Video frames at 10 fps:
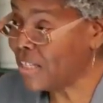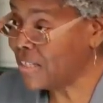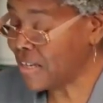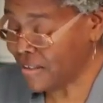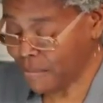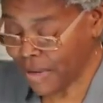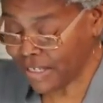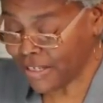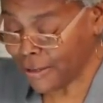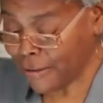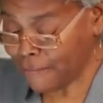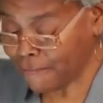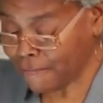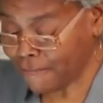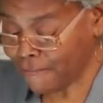what? said the Mexican.
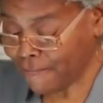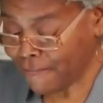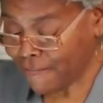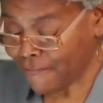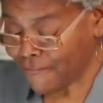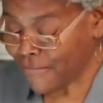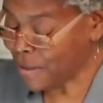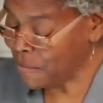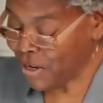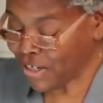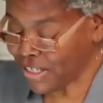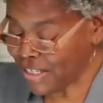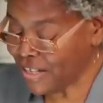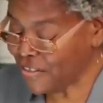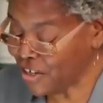The American
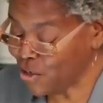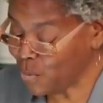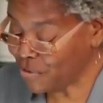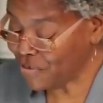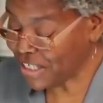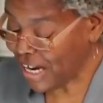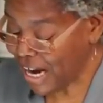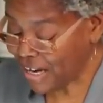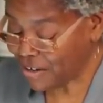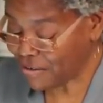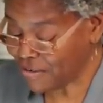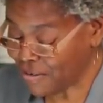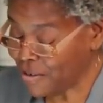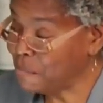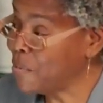said, then you would retire,
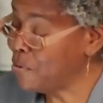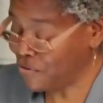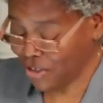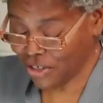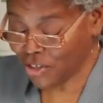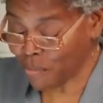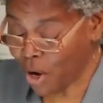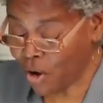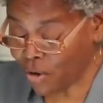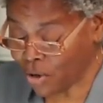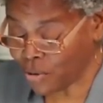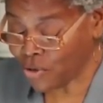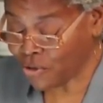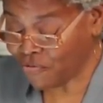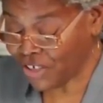move to a small
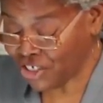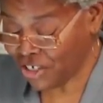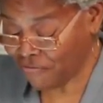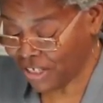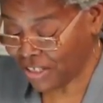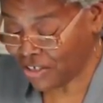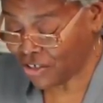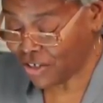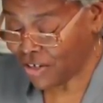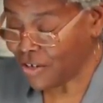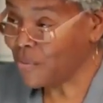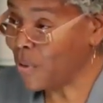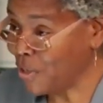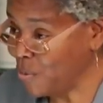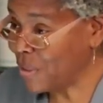coastal fishing village
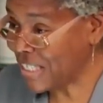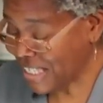where you would